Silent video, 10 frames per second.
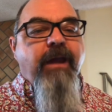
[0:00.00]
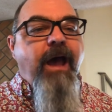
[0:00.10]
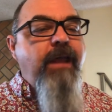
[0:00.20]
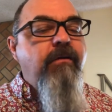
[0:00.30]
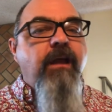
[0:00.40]
Now,
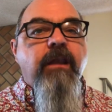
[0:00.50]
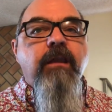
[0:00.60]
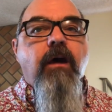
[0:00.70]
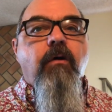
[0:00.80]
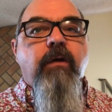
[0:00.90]
I do not
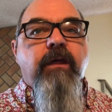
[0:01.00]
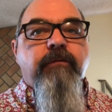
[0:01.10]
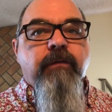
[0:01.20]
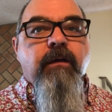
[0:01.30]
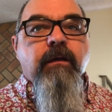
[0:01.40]
know
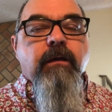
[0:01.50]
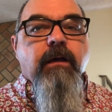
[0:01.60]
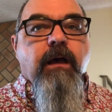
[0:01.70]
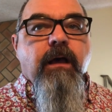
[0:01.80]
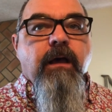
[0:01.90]
if
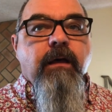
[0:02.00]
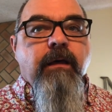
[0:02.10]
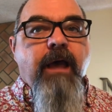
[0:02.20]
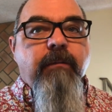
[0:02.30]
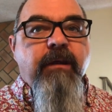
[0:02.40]
uh,
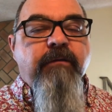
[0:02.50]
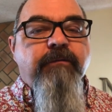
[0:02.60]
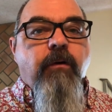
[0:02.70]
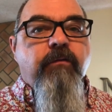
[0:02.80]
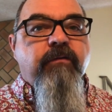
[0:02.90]
how many
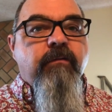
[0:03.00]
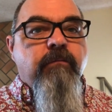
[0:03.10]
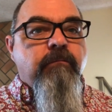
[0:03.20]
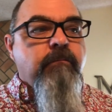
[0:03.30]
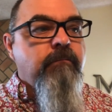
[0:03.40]
folks
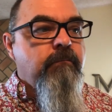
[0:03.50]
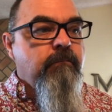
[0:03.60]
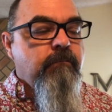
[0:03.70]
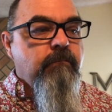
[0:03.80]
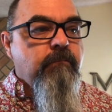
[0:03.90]

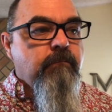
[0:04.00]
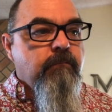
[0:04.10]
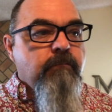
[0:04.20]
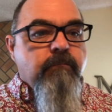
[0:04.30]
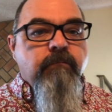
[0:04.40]

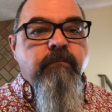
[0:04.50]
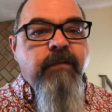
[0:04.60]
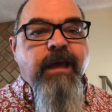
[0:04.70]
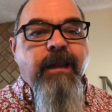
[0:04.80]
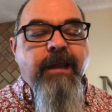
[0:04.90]

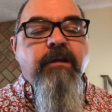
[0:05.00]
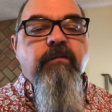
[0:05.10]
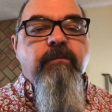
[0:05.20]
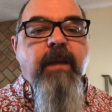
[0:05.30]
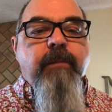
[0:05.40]
get a
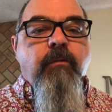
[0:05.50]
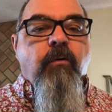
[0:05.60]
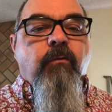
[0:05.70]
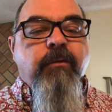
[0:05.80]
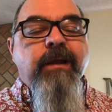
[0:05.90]
newspaper
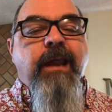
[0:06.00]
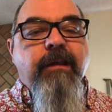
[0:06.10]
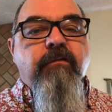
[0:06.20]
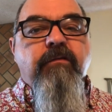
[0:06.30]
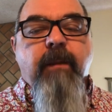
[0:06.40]
or read a
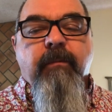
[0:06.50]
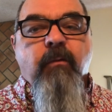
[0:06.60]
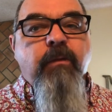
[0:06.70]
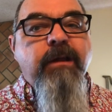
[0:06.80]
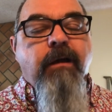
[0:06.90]
newspaper.
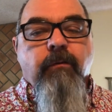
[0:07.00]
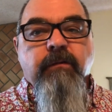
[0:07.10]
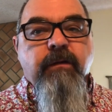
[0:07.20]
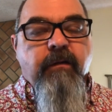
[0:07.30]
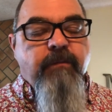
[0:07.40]
We
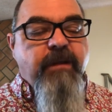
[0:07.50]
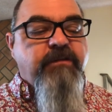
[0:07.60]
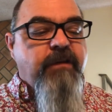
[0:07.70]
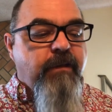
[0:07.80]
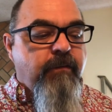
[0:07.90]
don't,
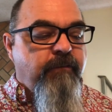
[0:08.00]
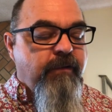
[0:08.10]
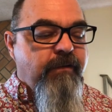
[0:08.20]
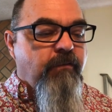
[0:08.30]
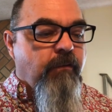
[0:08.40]
especially not the
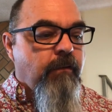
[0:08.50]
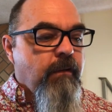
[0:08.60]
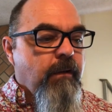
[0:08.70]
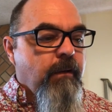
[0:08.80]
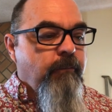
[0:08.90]
physical
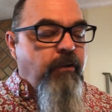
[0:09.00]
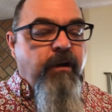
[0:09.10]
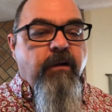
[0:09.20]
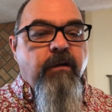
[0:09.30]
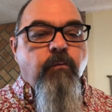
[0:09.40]

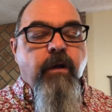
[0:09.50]
printed